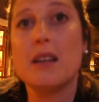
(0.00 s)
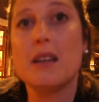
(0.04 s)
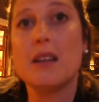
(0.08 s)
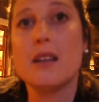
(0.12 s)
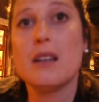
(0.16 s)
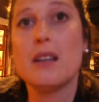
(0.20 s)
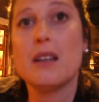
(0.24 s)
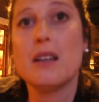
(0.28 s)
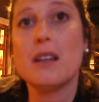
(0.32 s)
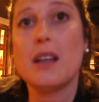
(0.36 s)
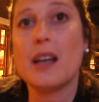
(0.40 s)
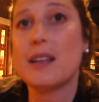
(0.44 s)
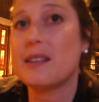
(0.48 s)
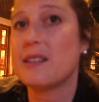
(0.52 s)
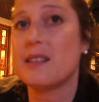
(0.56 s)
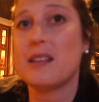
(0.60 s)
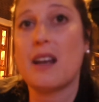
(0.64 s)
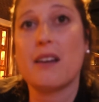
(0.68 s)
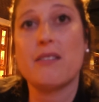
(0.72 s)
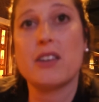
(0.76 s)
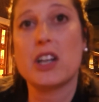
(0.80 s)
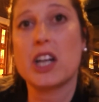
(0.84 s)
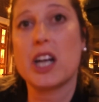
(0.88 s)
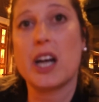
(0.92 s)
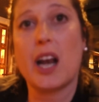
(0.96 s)
That's
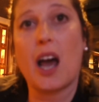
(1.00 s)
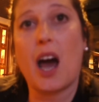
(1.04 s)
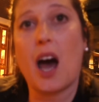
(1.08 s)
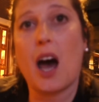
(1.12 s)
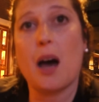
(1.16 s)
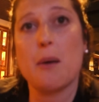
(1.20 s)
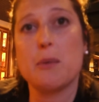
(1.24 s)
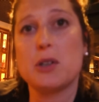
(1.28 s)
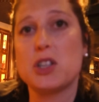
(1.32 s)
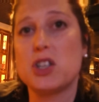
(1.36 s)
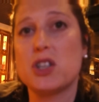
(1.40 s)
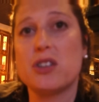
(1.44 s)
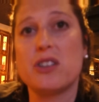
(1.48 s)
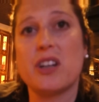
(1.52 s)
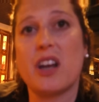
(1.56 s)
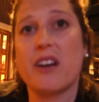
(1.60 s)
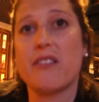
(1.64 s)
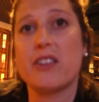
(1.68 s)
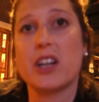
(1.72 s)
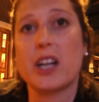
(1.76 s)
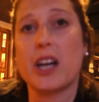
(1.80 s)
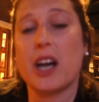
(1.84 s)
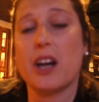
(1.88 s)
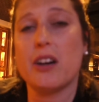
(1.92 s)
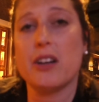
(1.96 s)
never going to happen. She'll
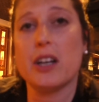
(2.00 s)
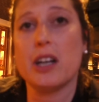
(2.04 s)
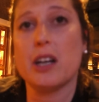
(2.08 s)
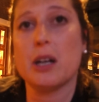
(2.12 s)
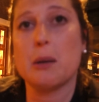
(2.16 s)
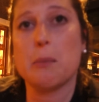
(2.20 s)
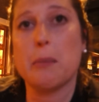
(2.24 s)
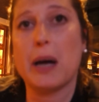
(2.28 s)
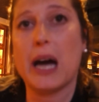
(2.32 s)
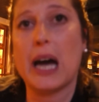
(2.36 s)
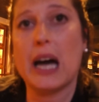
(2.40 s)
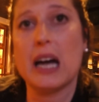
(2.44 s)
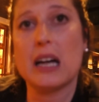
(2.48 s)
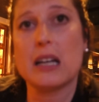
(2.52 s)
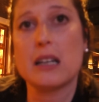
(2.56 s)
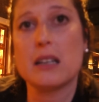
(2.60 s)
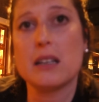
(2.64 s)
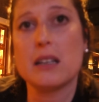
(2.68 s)
never carry your bag.